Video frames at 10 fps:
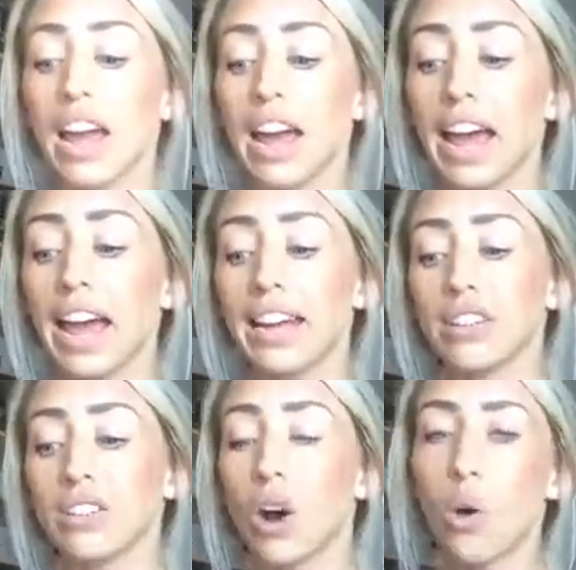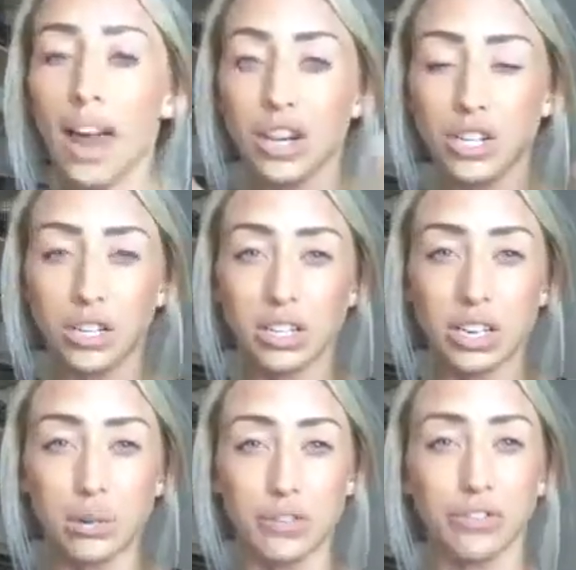and don't actually
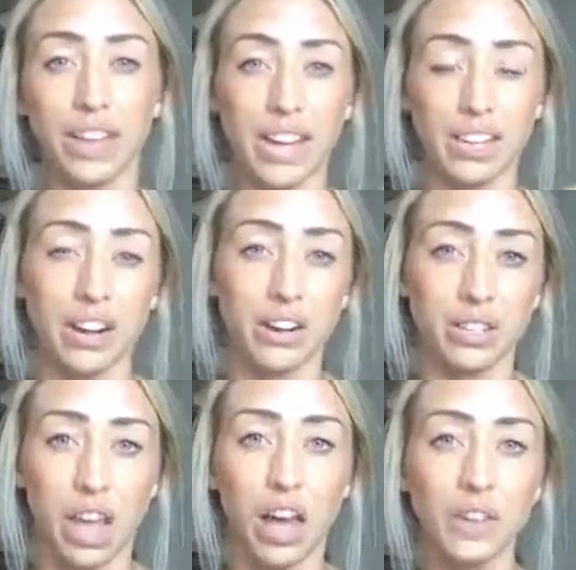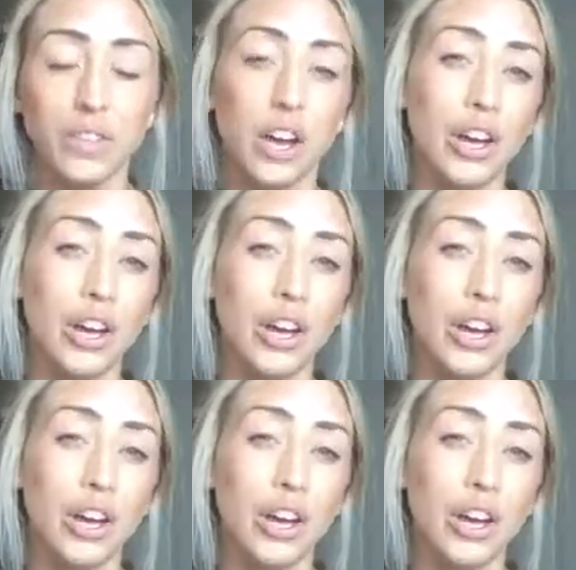reflect on ourselves,